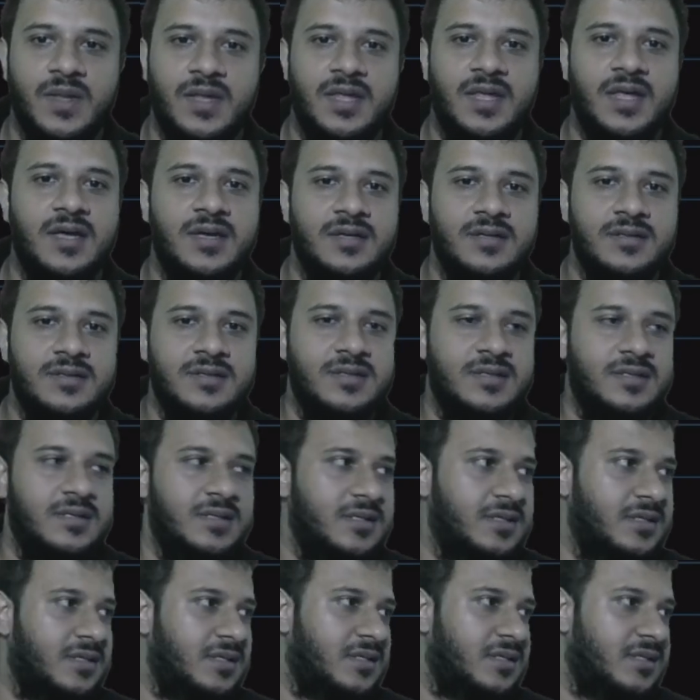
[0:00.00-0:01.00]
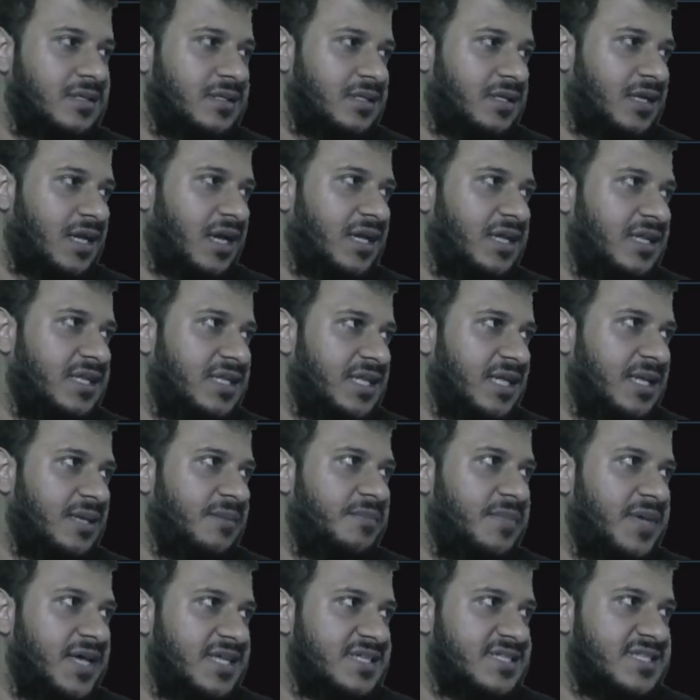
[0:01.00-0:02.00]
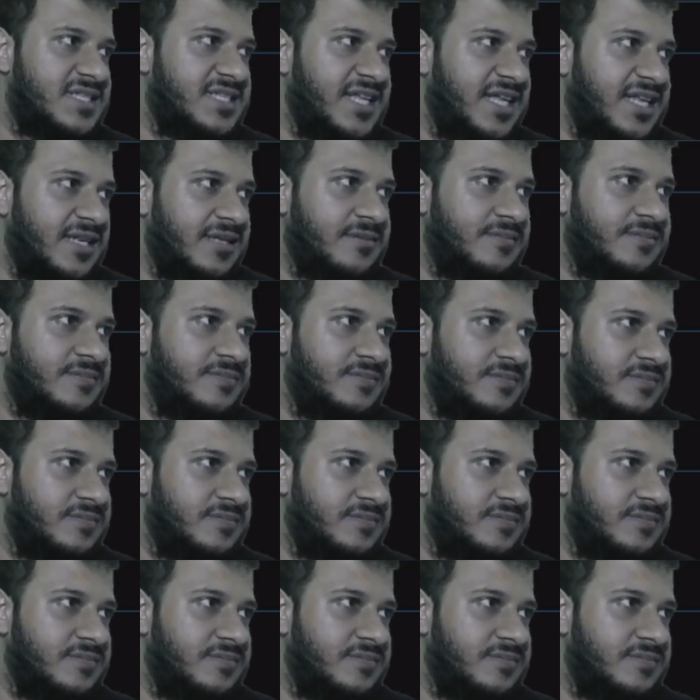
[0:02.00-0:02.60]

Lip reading: Yeah. 19 base 10.